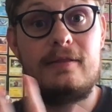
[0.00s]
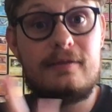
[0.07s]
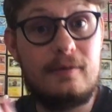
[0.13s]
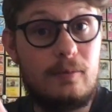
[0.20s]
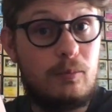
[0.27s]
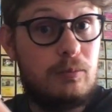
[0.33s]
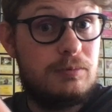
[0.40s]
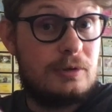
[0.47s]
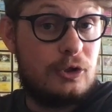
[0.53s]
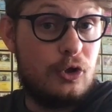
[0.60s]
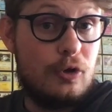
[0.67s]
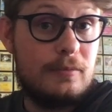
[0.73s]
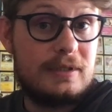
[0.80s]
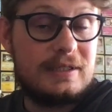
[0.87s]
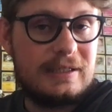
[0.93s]
the
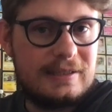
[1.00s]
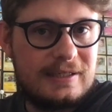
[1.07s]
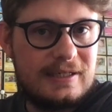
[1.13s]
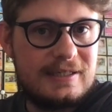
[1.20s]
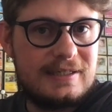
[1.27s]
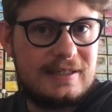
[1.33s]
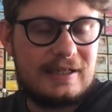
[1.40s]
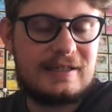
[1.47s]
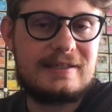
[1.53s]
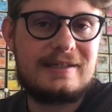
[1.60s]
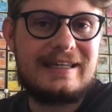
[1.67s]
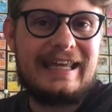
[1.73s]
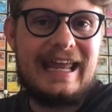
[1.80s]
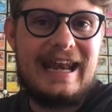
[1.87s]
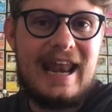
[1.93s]
term statistics
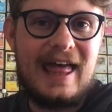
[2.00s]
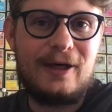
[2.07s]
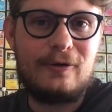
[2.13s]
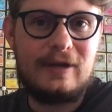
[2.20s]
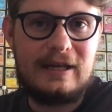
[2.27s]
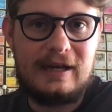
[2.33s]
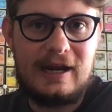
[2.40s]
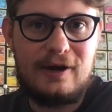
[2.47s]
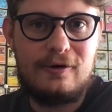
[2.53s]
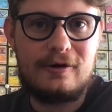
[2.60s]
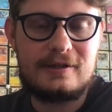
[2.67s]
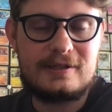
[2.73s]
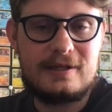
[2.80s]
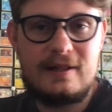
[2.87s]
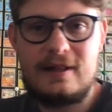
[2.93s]
can now
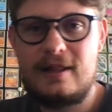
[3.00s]
inherit.